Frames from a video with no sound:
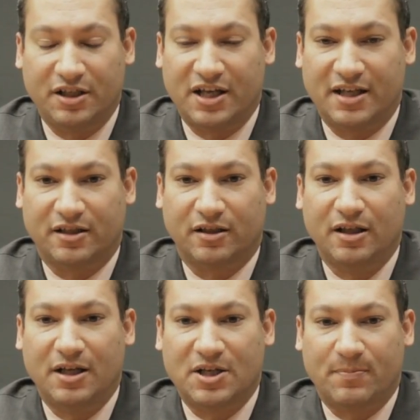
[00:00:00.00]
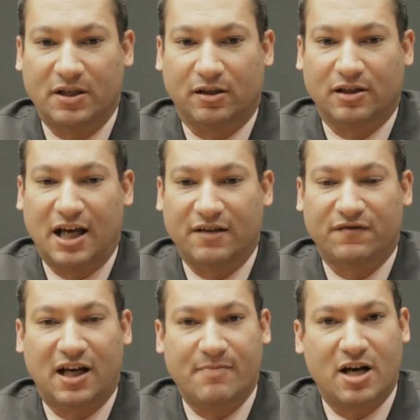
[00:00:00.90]
He's had to spend a lot
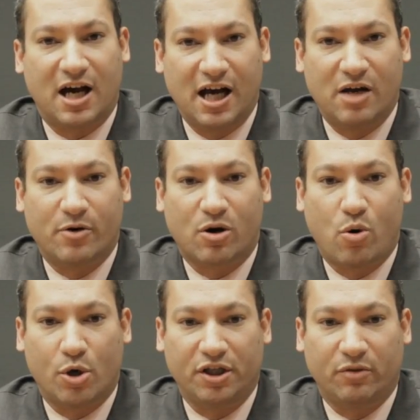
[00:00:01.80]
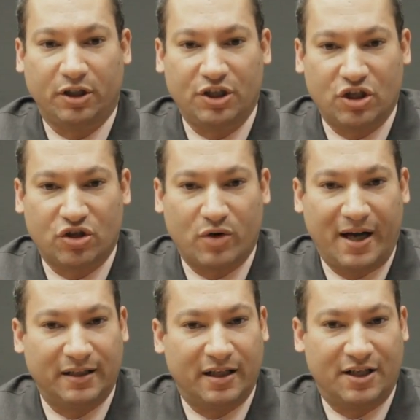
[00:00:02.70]
of time in Iowa courting the religious
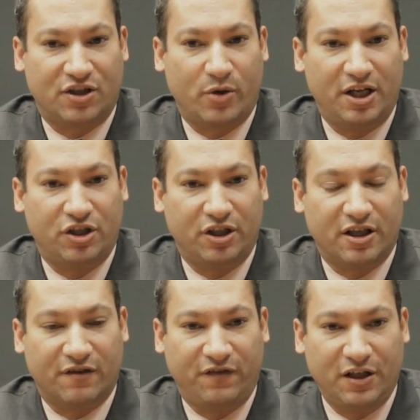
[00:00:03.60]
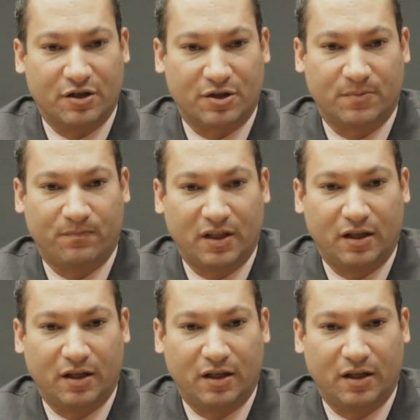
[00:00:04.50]
right and assuaging their fears.